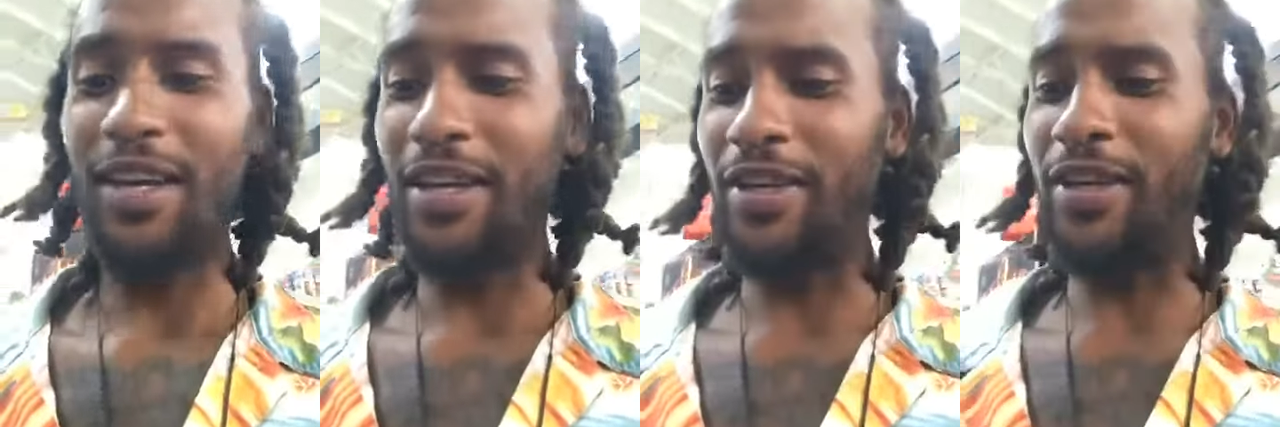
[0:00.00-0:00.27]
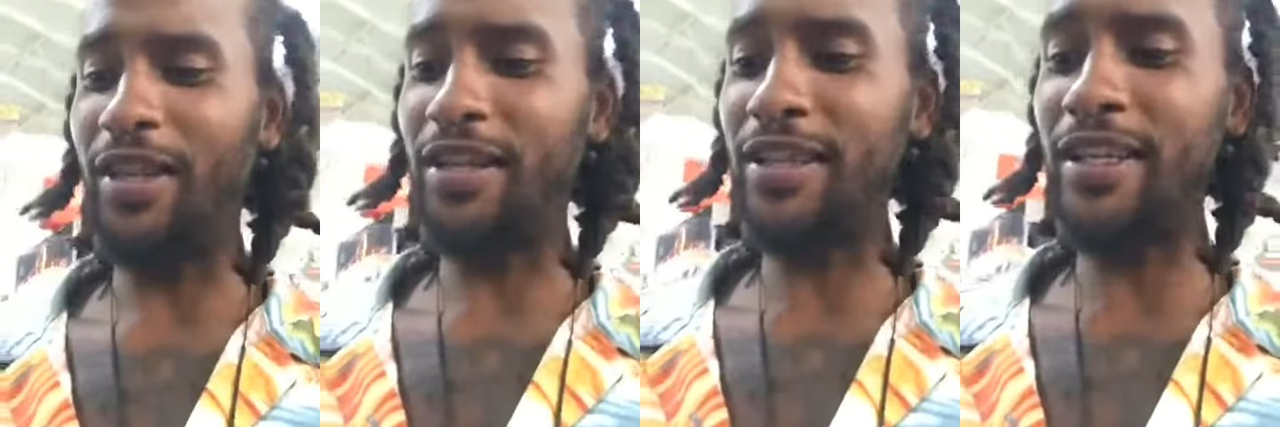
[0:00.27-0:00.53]
You
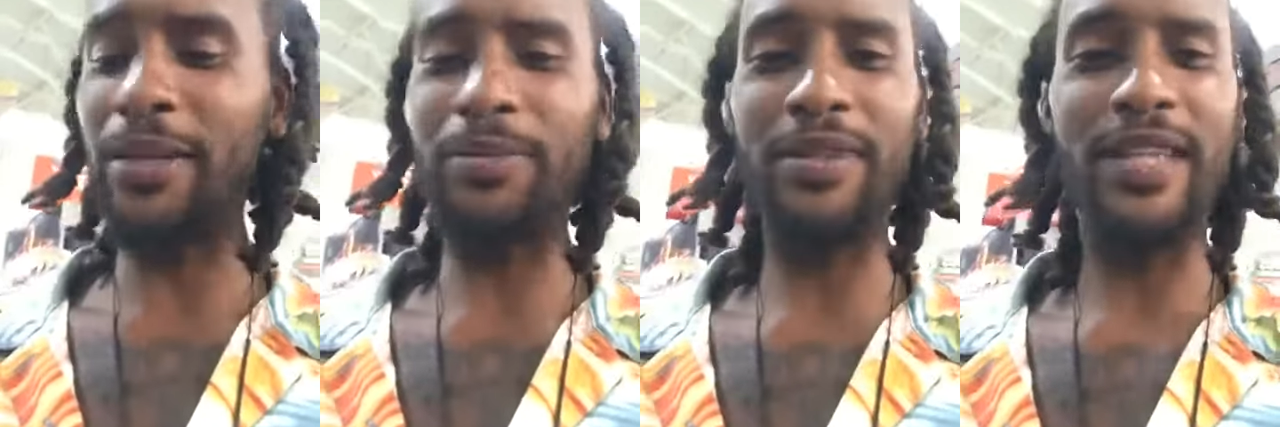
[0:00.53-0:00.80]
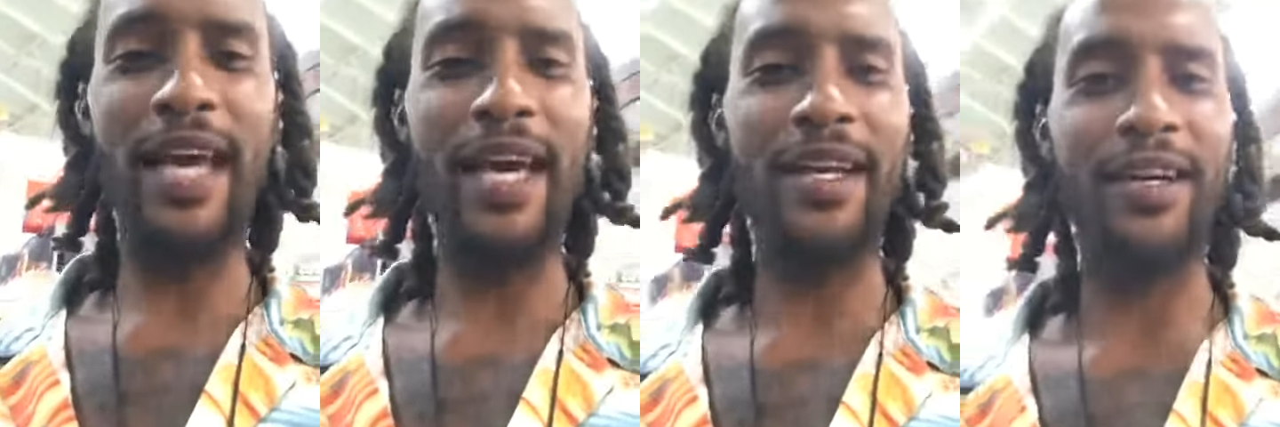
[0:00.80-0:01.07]
need to clean up the
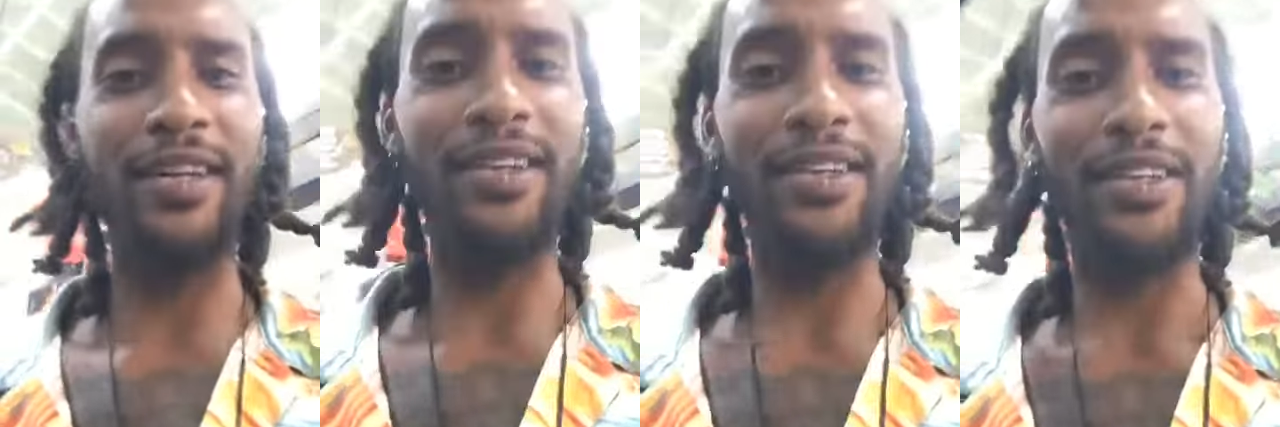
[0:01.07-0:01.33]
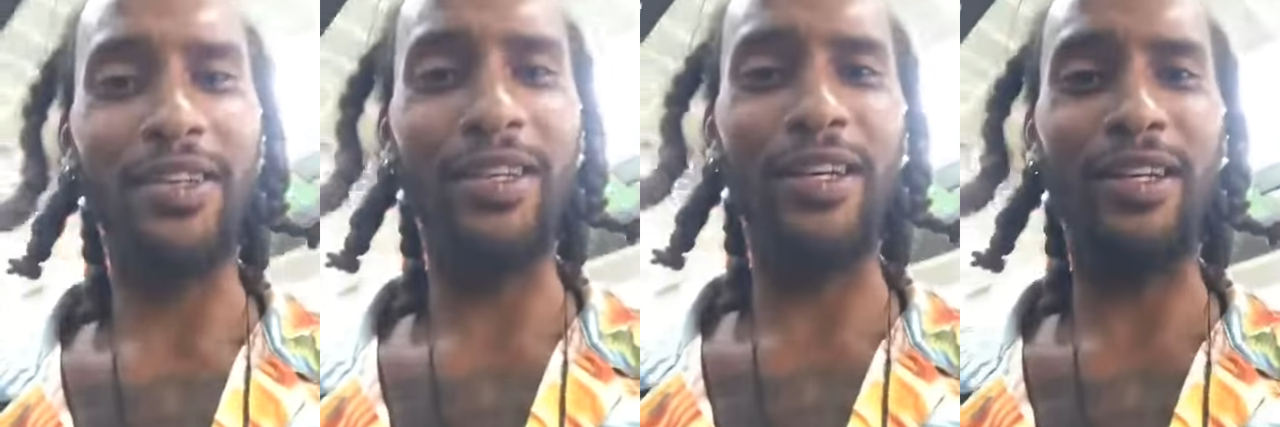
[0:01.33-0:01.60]
data.
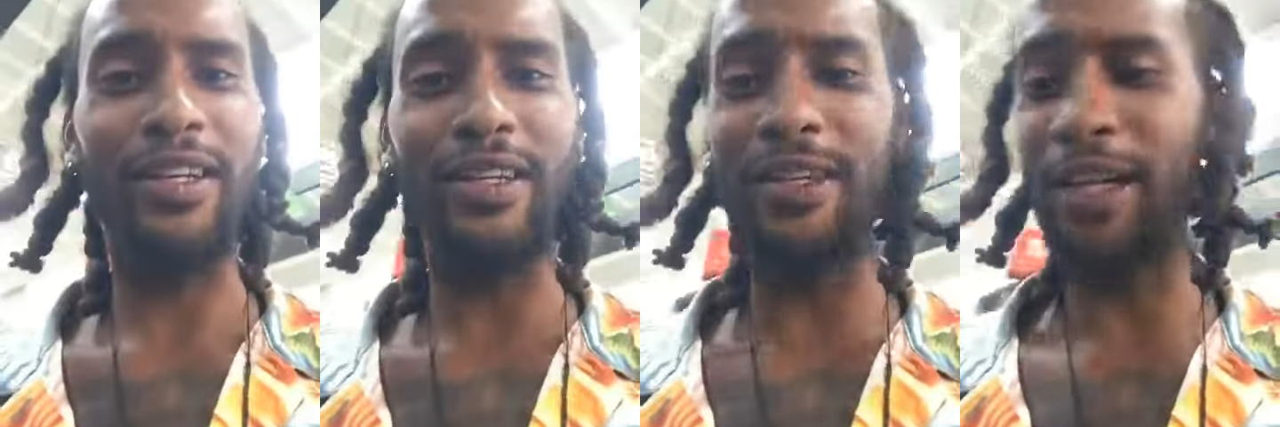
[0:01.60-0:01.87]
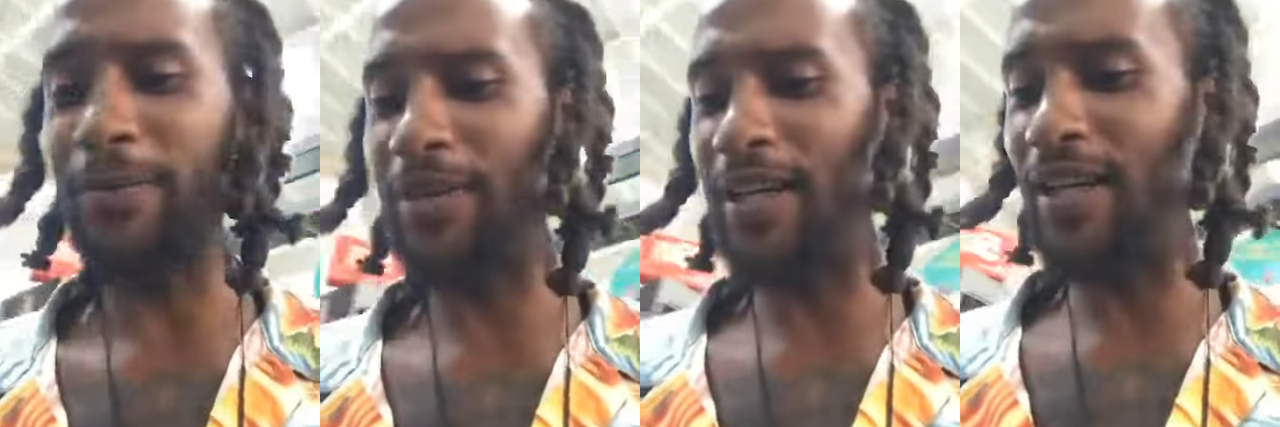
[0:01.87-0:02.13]
You need to clean
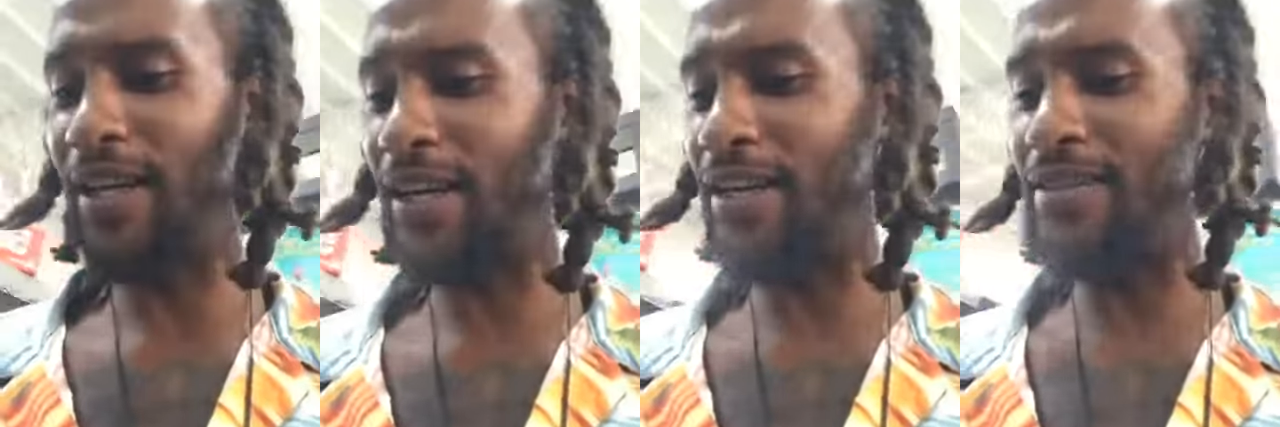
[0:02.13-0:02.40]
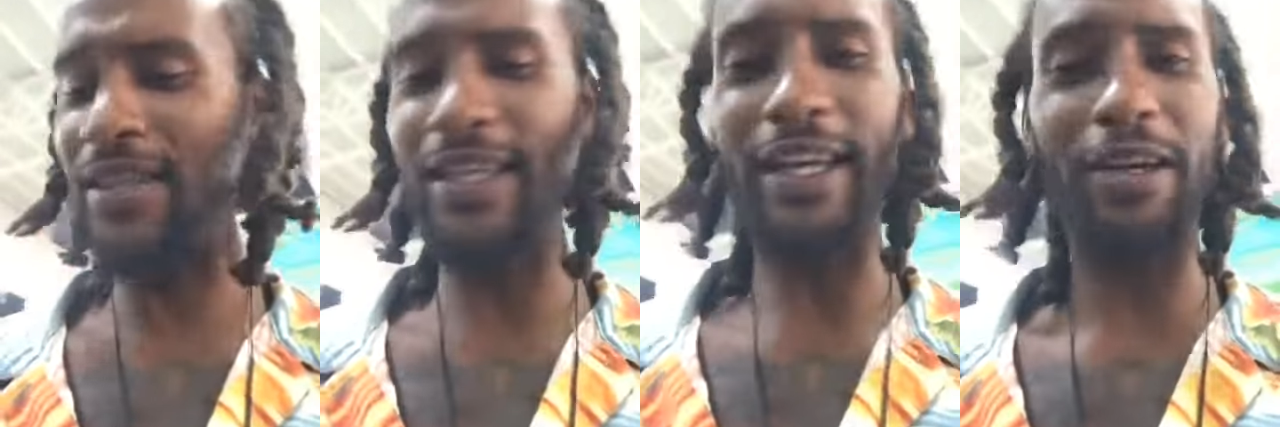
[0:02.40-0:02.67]
up
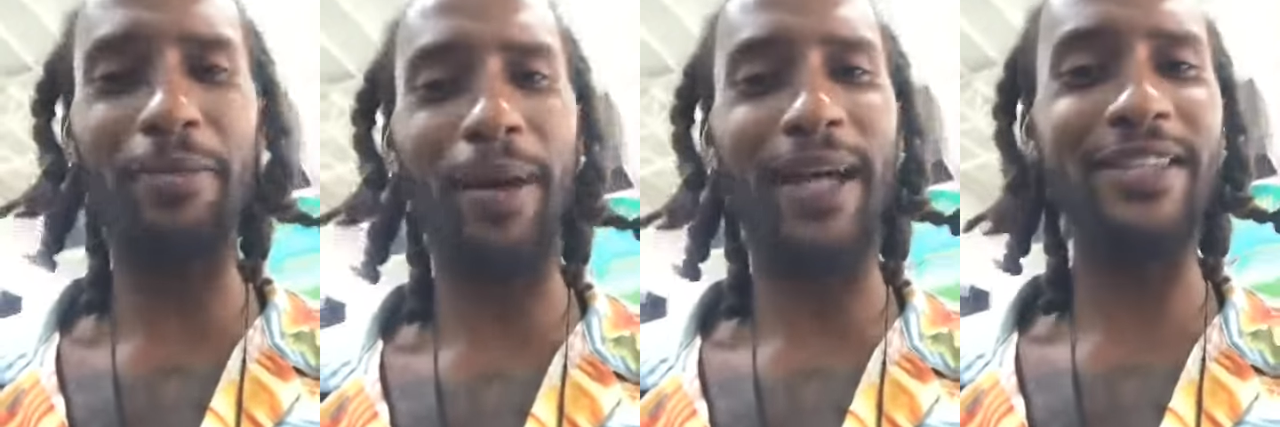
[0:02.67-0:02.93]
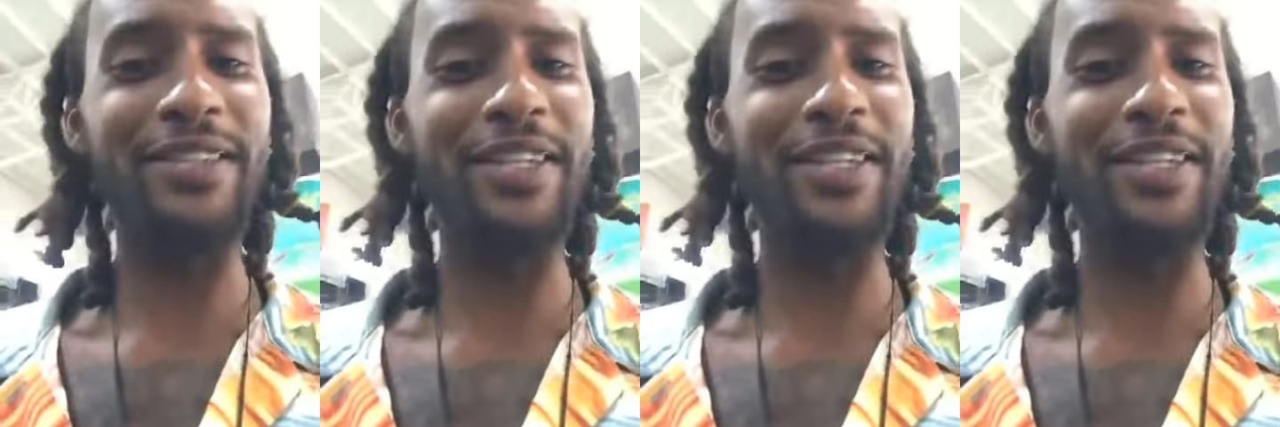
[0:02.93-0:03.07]
the gigabytes.